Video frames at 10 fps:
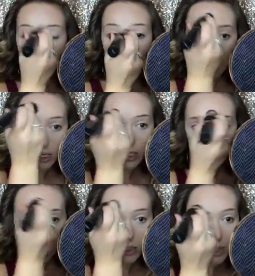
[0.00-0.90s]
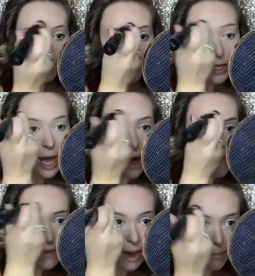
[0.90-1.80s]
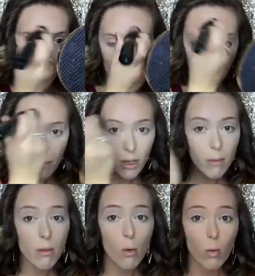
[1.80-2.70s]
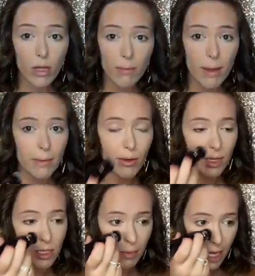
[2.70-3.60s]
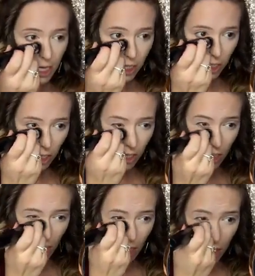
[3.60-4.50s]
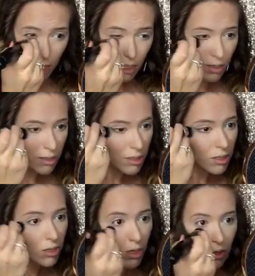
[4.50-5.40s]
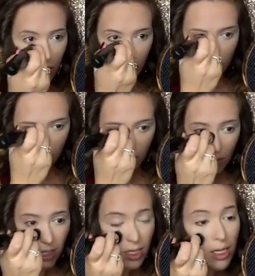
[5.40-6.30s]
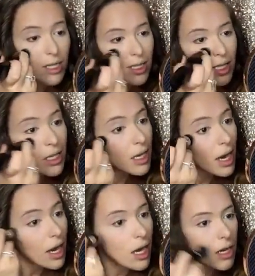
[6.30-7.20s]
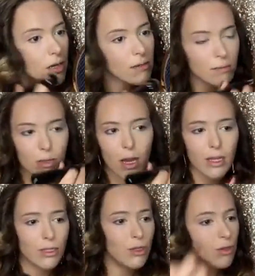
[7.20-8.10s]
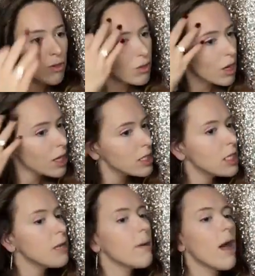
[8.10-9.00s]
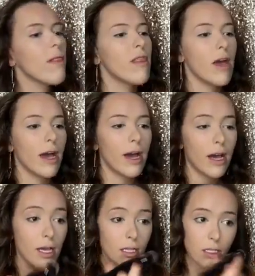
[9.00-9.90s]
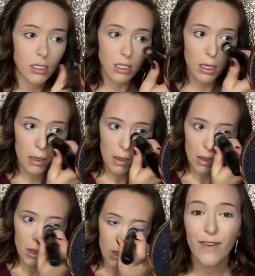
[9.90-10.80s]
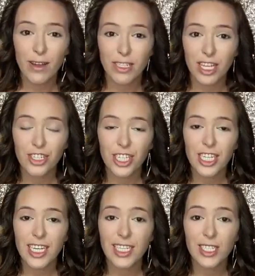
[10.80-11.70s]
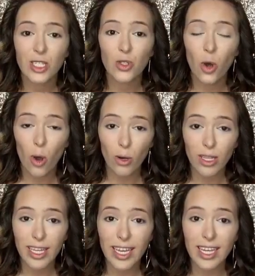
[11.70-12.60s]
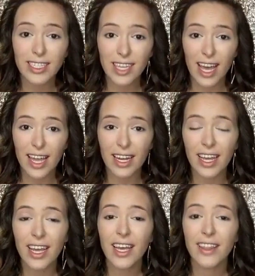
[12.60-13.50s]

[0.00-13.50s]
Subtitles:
And I don't typically have that problem with my beauty sponge, so yeah, not too crazy about that. Foundation is totally done.